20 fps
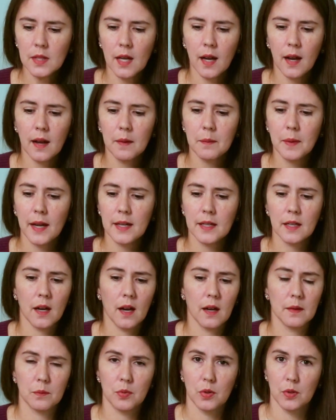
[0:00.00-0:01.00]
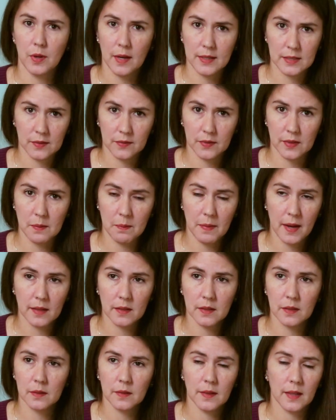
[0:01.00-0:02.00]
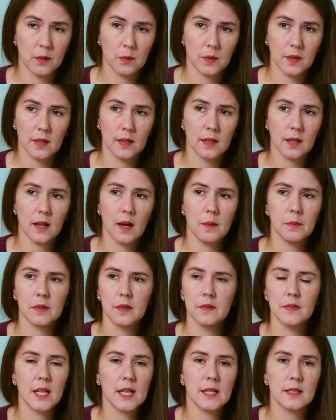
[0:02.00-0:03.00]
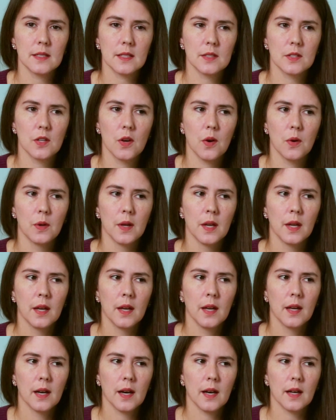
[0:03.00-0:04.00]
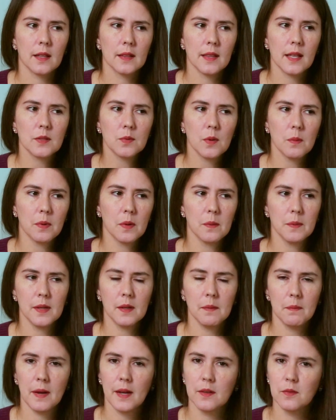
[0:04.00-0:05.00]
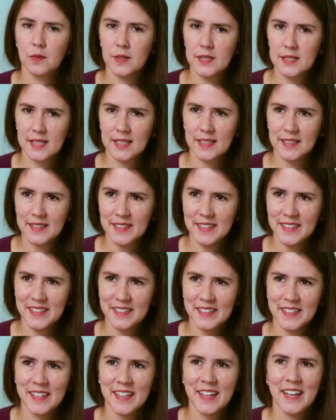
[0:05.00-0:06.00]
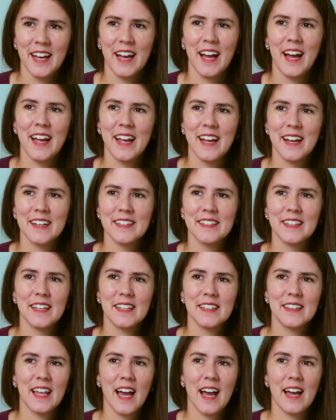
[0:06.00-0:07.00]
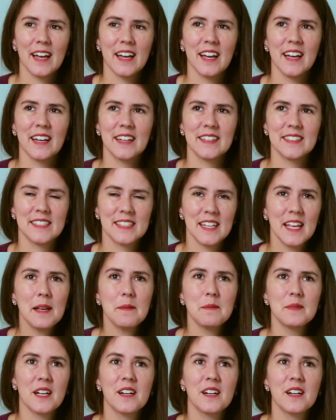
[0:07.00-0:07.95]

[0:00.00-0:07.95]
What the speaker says: I got progressively better, like within a couple of days. So that's what put me in bed recently. And that same